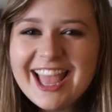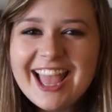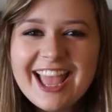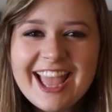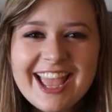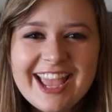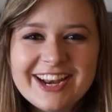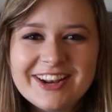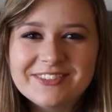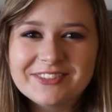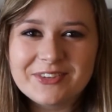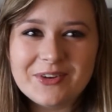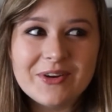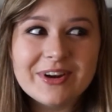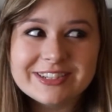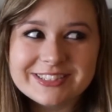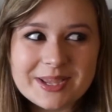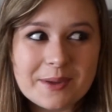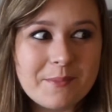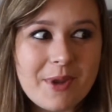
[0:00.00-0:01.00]
And of
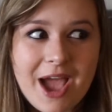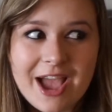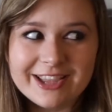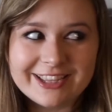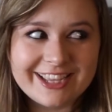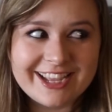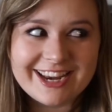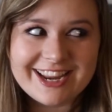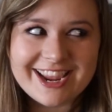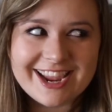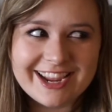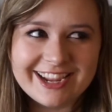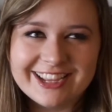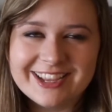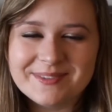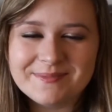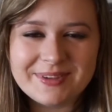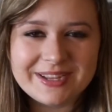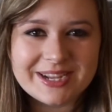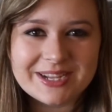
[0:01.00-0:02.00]
course I'm not kidding,
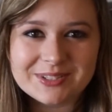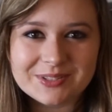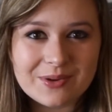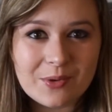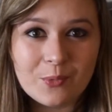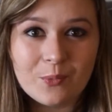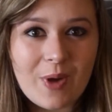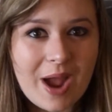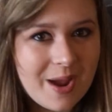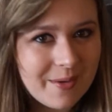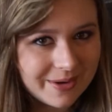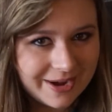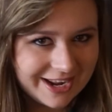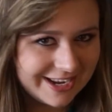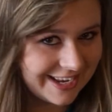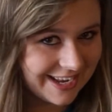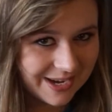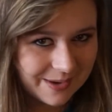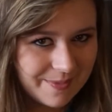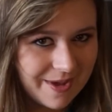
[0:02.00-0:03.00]
because why would
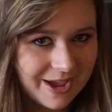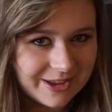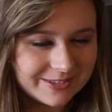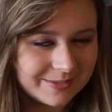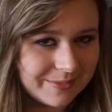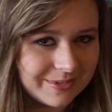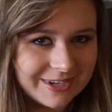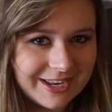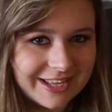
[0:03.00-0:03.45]
I kid about something